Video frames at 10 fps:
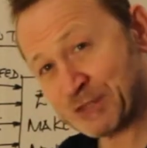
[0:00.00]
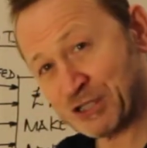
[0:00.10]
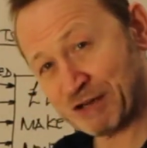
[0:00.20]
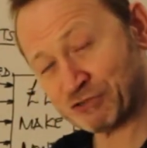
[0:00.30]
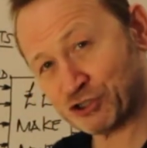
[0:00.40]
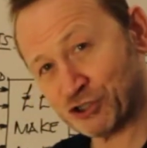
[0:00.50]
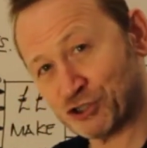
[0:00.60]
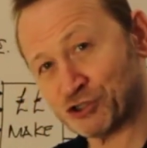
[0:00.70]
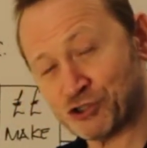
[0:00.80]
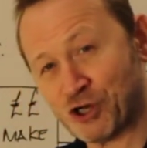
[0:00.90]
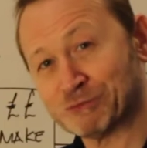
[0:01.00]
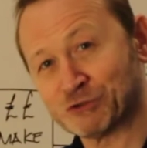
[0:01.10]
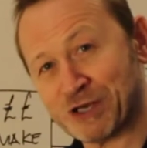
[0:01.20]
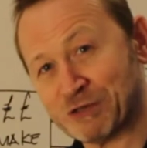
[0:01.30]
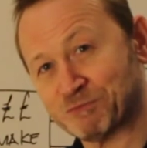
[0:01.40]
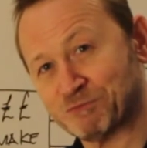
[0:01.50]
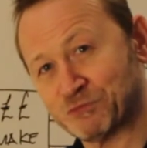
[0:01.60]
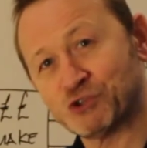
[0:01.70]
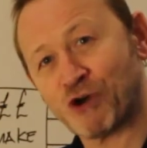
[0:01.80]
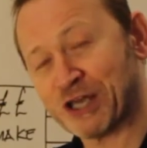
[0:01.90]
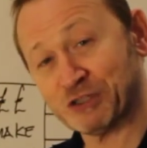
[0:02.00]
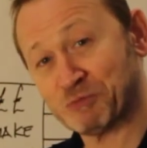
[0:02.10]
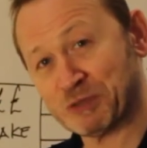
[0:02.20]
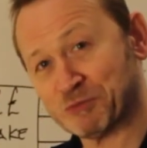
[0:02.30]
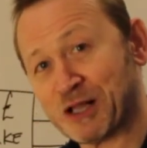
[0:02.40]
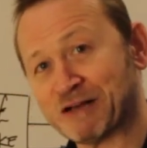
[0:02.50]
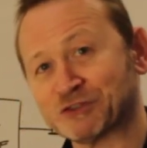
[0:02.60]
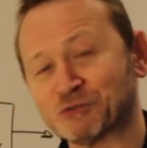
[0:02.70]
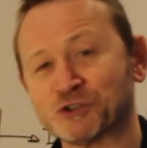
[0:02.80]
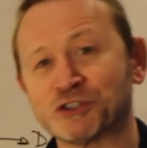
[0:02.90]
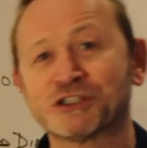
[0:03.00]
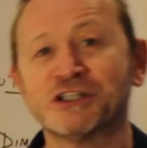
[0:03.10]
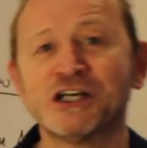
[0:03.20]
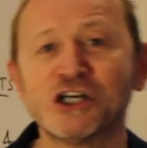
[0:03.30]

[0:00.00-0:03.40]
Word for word: You'd have certain jobs where trained people have to work,